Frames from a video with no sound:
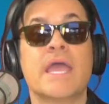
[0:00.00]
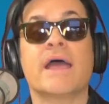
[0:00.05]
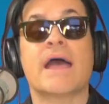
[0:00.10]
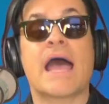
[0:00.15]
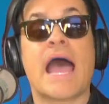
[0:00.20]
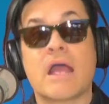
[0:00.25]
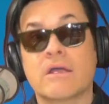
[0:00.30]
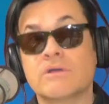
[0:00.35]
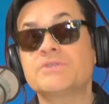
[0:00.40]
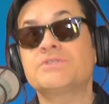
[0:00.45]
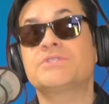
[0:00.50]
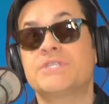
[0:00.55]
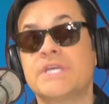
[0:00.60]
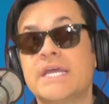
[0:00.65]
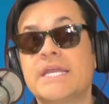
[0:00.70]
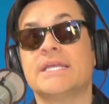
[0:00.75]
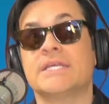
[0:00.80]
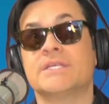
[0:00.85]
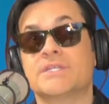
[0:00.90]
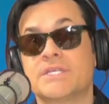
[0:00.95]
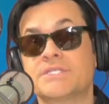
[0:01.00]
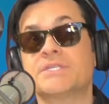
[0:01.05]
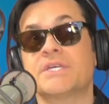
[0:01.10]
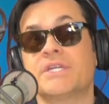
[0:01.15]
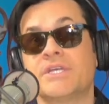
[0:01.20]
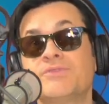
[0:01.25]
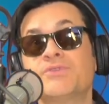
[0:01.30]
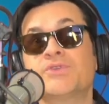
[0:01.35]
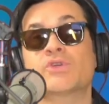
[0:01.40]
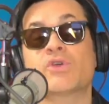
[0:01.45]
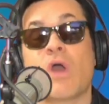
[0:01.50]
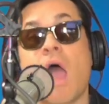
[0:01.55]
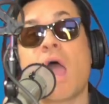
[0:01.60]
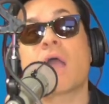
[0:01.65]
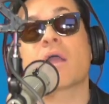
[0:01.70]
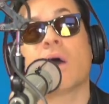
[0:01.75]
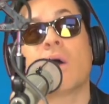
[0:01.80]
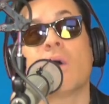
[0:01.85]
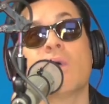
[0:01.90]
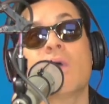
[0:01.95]
Yeah, our city, the city of
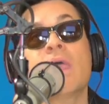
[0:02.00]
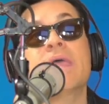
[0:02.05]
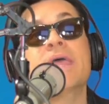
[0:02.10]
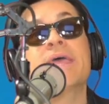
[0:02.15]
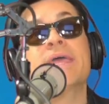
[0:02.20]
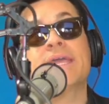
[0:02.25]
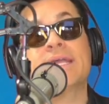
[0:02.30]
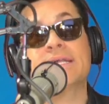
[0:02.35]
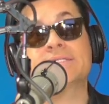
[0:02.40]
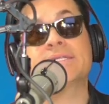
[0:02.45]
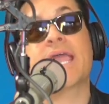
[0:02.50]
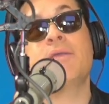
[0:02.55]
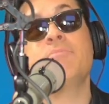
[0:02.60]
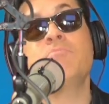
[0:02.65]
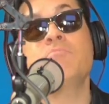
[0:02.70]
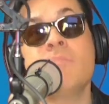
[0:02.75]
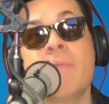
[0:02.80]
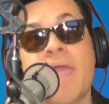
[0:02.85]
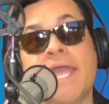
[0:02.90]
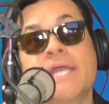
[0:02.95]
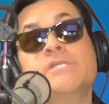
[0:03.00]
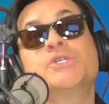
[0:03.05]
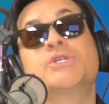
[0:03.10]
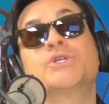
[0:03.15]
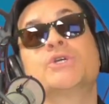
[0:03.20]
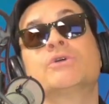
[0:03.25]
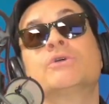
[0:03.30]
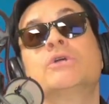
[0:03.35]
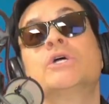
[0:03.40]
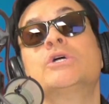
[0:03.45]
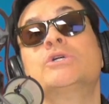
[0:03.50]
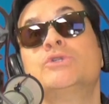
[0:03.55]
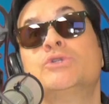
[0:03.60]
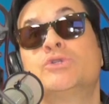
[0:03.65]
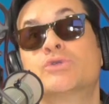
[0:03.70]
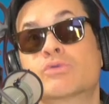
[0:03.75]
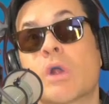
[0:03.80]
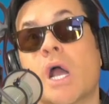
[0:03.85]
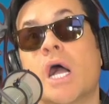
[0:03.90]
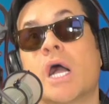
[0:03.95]
Chicago, is a major
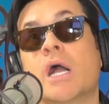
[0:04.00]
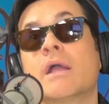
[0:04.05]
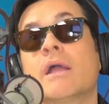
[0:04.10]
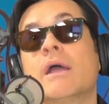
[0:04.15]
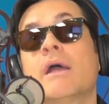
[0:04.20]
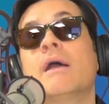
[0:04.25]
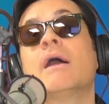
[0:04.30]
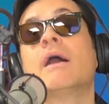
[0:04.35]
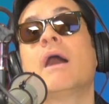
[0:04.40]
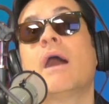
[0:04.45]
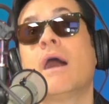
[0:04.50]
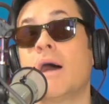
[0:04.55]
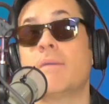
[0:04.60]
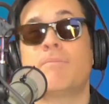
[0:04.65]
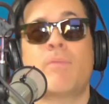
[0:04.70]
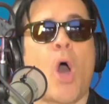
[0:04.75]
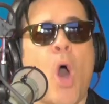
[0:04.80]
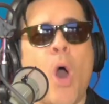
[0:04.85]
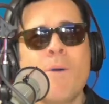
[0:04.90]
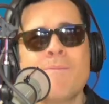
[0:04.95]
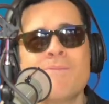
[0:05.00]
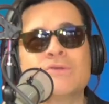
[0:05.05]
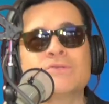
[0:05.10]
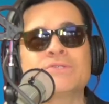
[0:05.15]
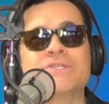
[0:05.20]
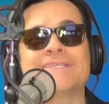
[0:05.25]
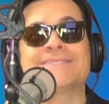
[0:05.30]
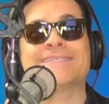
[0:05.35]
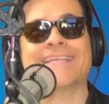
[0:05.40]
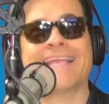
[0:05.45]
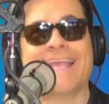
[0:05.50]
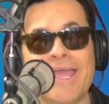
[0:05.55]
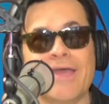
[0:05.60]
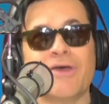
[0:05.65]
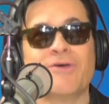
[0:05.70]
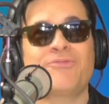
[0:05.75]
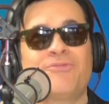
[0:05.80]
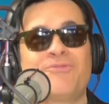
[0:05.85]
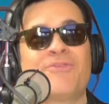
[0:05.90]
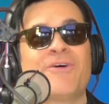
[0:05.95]
drug hub, almost as
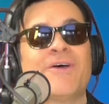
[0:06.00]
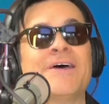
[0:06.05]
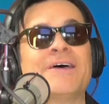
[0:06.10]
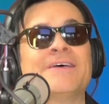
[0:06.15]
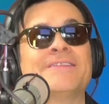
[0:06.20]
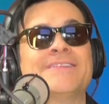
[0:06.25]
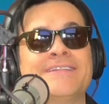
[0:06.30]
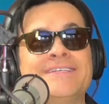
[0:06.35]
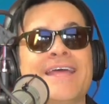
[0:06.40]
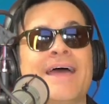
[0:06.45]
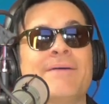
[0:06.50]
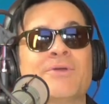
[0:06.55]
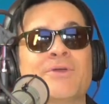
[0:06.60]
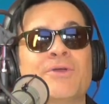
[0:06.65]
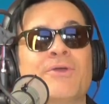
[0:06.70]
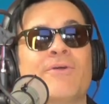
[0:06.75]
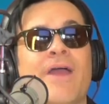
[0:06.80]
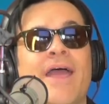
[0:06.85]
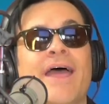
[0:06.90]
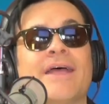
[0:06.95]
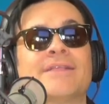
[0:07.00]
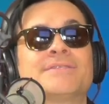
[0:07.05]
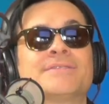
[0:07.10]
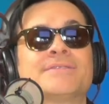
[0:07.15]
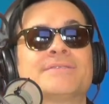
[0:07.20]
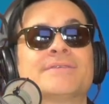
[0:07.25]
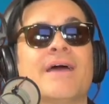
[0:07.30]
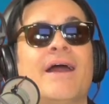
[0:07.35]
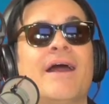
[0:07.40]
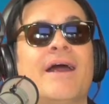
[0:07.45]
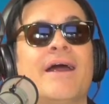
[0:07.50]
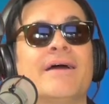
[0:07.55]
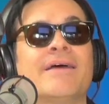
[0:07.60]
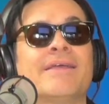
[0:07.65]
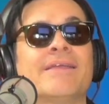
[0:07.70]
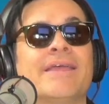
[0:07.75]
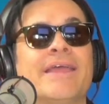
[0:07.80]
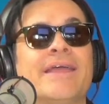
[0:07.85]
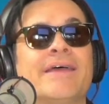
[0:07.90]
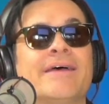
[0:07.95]
if the Democrats,
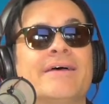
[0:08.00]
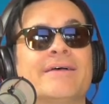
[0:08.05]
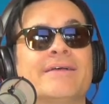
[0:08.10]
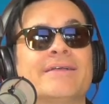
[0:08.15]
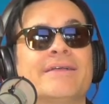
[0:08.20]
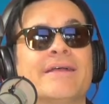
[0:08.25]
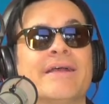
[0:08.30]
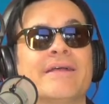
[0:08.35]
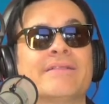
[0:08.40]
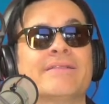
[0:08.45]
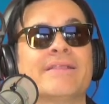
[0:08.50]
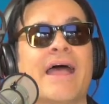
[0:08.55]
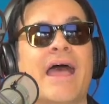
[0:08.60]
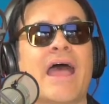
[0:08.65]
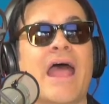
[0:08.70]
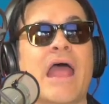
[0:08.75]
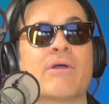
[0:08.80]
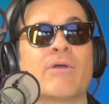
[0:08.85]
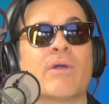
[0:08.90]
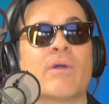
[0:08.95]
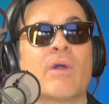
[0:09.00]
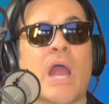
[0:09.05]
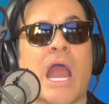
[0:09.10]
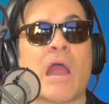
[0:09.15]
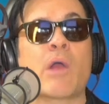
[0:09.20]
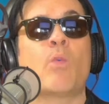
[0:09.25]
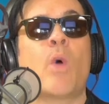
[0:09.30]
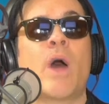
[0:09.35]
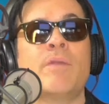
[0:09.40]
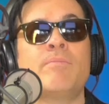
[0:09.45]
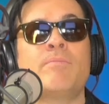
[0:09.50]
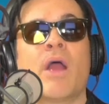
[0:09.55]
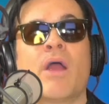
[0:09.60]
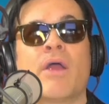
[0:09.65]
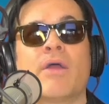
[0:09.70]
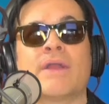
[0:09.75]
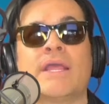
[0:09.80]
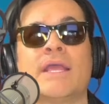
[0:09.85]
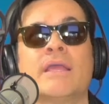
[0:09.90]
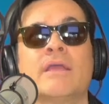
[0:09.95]
our
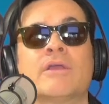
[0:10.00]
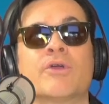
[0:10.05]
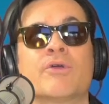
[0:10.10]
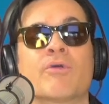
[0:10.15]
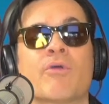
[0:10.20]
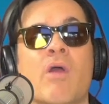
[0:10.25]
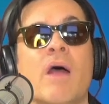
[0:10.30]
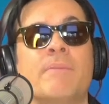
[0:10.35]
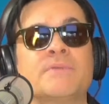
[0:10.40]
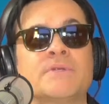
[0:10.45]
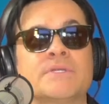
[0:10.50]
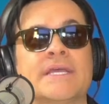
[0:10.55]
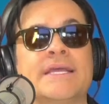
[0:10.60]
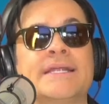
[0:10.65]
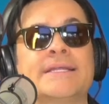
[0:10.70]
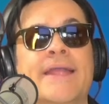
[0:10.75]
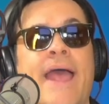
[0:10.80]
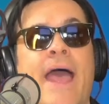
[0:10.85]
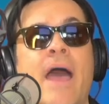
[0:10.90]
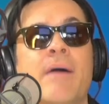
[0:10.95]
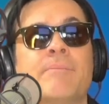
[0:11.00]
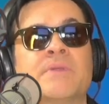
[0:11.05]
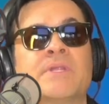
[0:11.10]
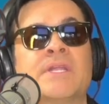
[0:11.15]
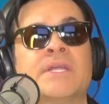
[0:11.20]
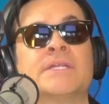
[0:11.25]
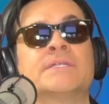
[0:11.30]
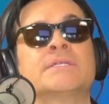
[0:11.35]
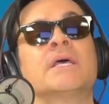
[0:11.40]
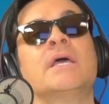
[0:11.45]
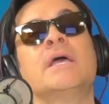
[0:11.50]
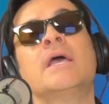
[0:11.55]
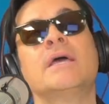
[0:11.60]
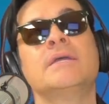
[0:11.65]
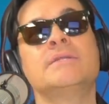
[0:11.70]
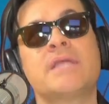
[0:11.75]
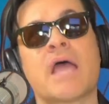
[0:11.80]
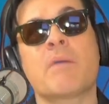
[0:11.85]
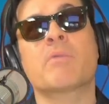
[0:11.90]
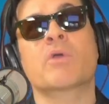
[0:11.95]
one-party, corrupt, incompetent
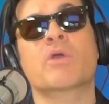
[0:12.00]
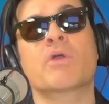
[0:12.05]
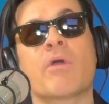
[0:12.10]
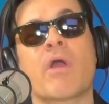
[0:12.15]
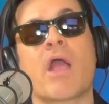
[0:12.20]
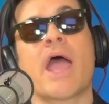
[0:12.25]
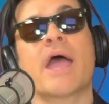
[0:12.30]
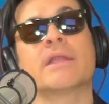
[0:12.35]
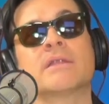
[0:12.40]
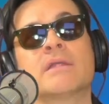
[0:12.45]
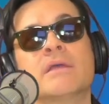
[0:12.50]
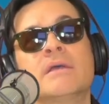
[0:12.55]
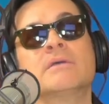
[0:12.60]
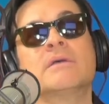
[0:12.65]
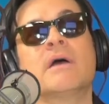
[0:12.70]
Democrat